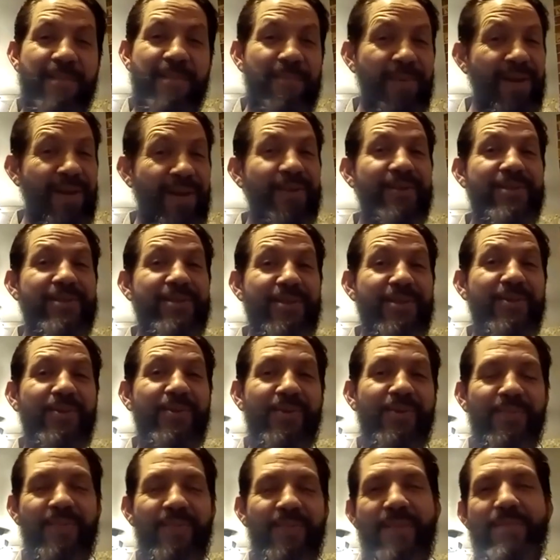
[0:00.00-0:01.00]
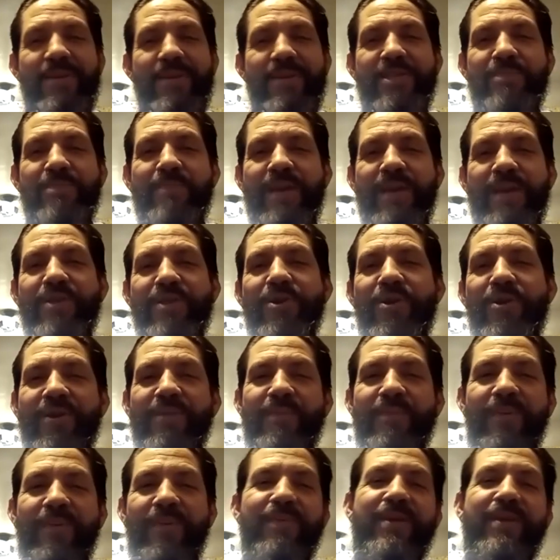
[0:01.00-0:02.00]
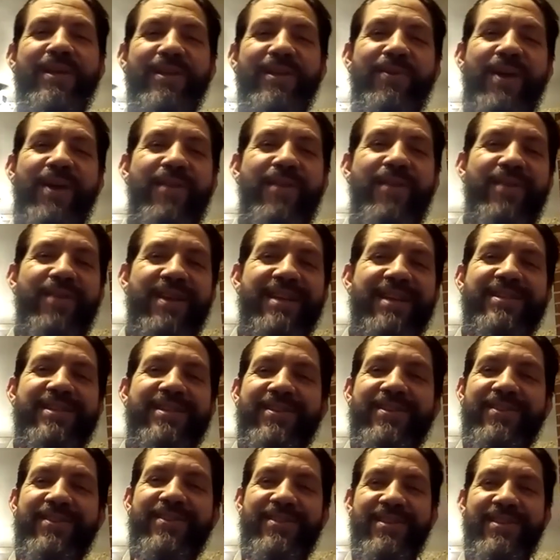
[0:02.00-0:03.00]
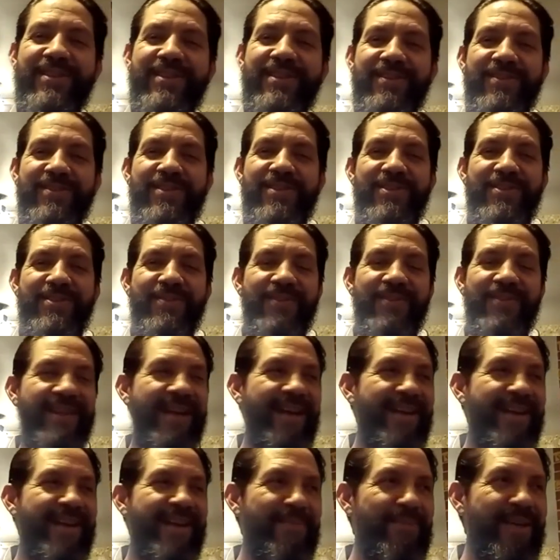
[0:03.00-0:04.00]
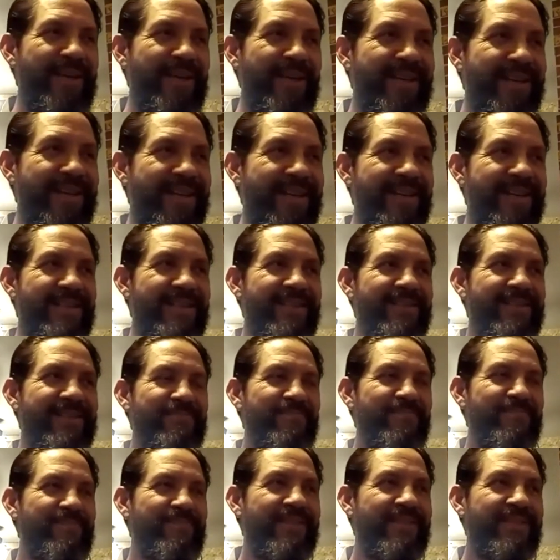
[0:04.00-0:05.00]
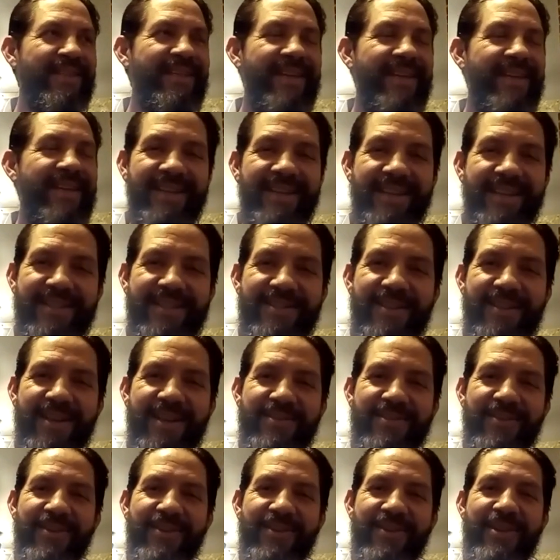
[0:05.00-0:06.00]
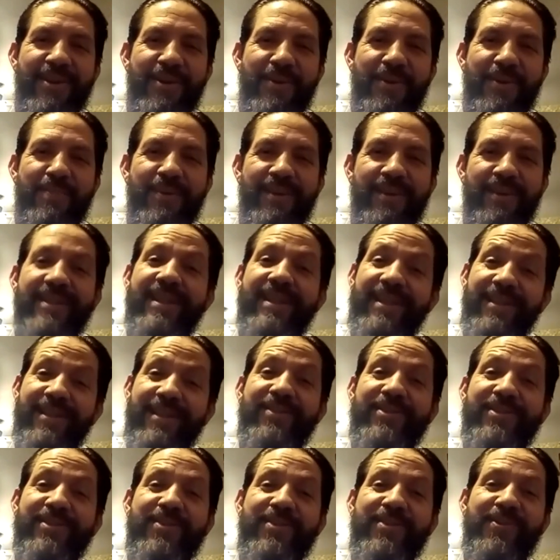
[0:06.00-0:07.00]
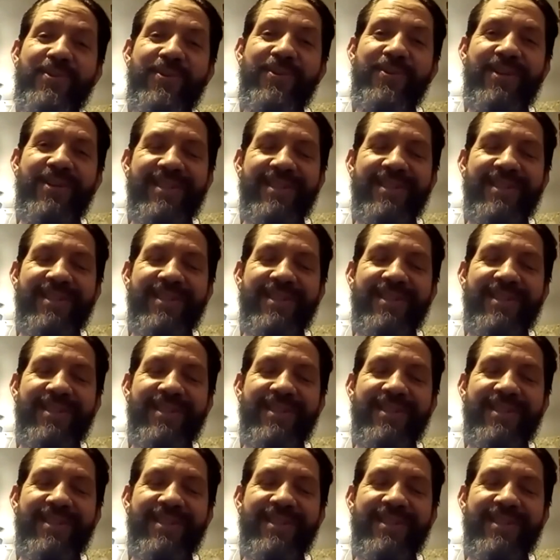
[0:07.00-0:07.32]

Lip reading: But it looks cool. Maybe it's just me talking. I'm being a little envious because, you know, she's doing that. And I'm like, yeah, that's all you, but it looks cool.